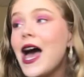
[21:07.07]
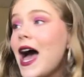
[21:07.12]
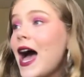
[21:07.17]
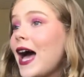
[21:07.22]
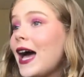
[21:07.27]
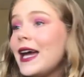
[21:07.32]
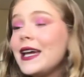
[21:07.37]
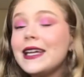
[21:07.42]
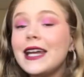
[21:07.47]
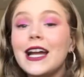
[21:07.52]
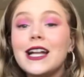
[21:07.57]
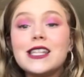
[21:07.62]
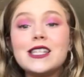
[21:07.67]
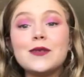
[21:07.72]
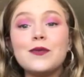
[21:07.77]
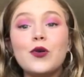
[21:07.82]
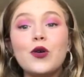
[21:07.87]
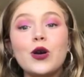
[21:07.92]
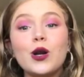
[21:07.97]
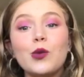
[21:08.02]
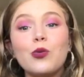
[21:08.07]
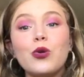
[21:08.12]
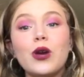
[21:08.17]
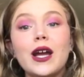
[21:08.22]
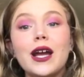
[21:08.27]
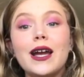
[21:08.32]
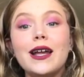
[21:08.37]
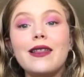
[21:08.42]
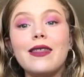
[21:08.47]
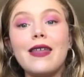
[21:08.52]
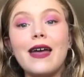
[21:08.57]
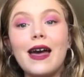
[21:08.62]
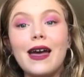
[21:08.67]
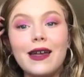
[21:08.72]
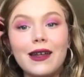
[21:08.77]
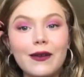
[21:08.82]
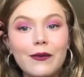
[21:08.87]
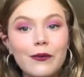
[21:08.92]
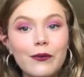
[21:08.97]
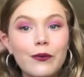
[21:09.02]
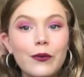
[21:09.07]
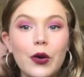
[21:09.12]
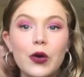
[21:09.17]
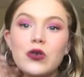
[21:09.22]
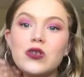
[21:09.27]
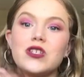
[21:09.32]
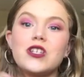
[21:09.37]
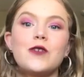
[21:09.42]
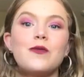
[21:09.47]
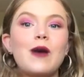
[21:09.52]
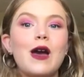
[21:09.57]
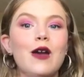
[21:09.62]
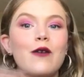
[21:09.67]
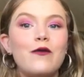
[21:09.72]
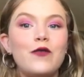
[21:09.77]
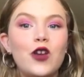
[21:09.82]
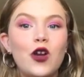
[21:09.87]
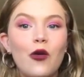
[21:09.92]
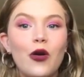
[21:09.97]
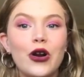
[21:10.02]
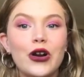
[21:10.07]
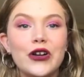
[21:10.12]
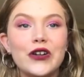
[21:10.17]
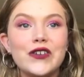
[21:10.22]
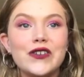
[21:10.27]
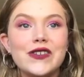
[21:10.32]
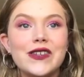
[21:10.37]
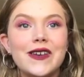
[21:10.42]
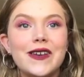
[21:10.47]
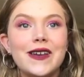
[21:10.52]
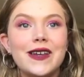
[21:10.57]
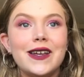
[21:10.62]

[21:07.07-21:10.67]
I can't support a brand that most of my viewers